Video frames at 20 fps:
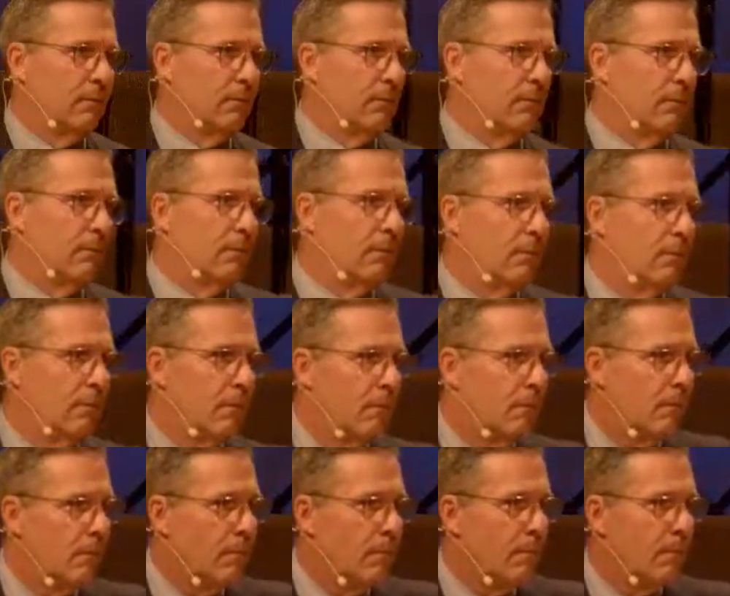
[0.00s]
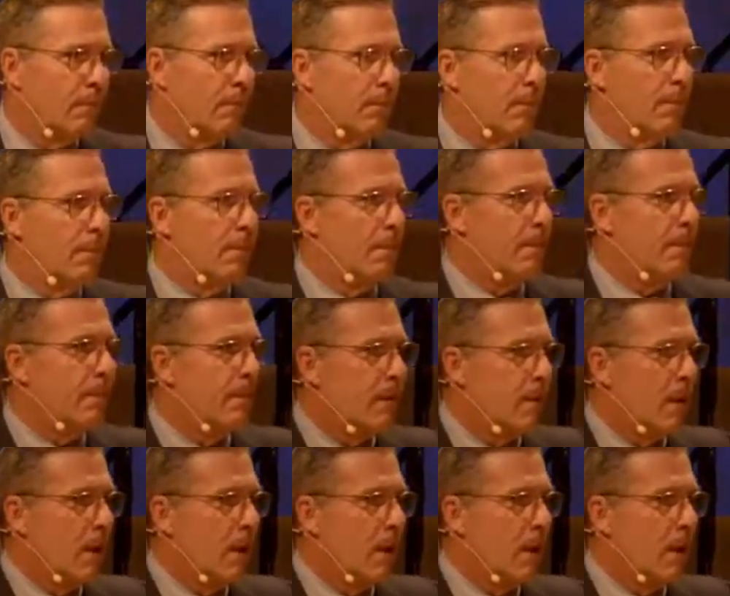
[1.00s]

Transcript: [no speech]